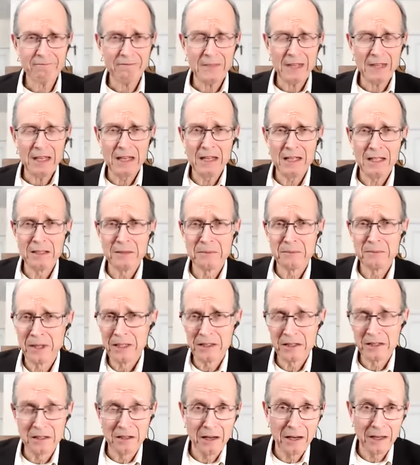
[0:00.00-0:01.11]
And
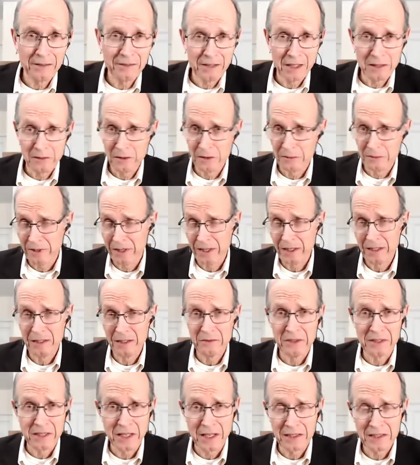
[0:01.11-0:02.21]
praise God, they were praying. It
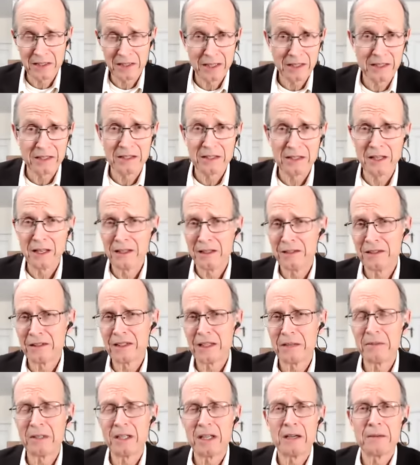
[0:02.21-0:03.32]
was actually on a Sunday that they
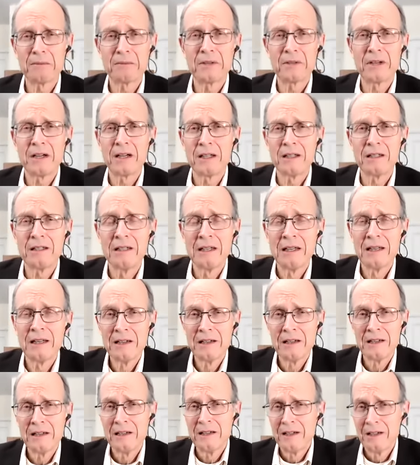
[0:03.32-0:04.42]
began praying.
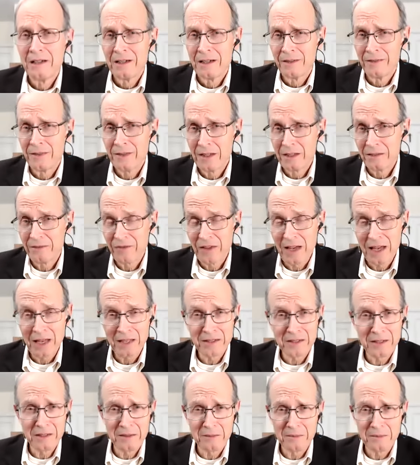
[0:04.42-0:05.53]
And they
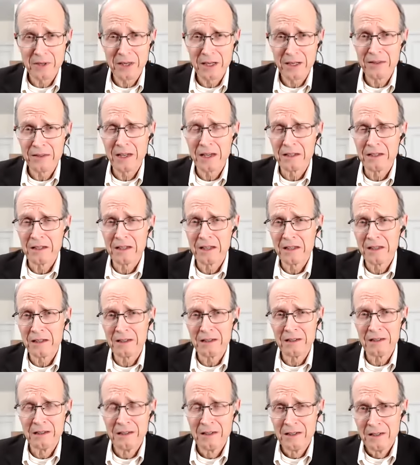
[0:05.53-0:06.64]
fasted and prayed that day. And,
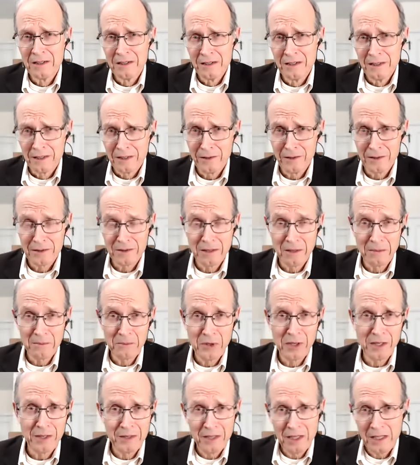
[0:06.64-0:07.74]
you know, at some
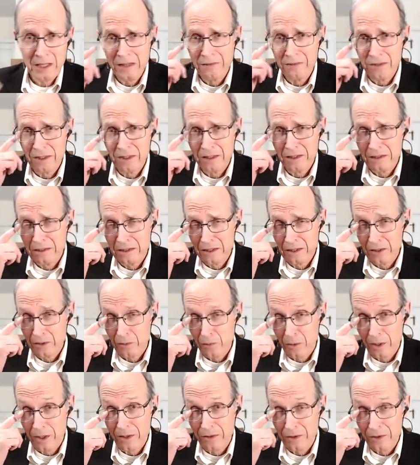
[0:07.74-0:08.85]
point in the evening, uh,
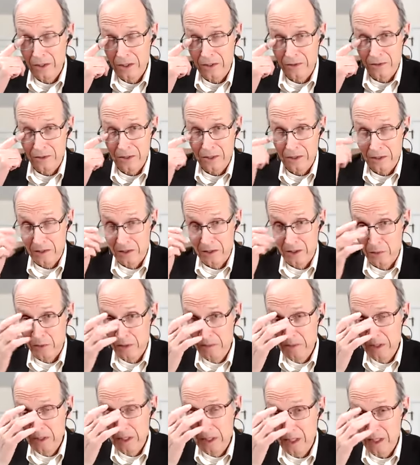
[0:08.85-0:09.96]
one of the, the, the
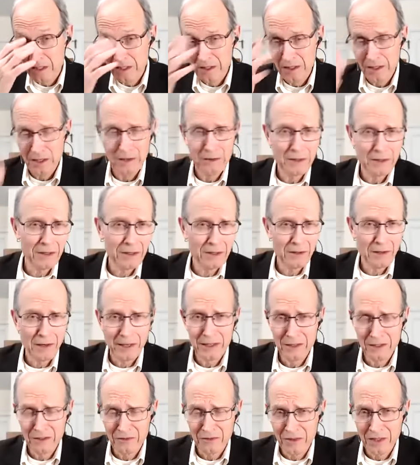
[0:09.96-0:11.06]
women said to the other, you know, I
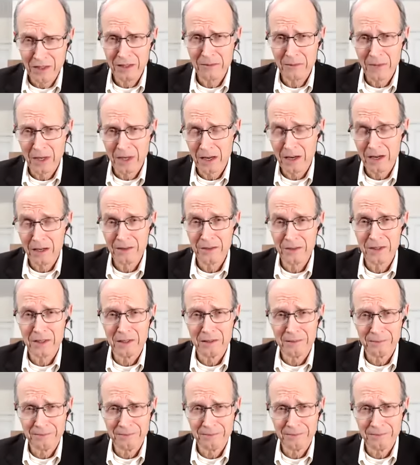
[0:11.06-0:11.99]
just feel in my heart that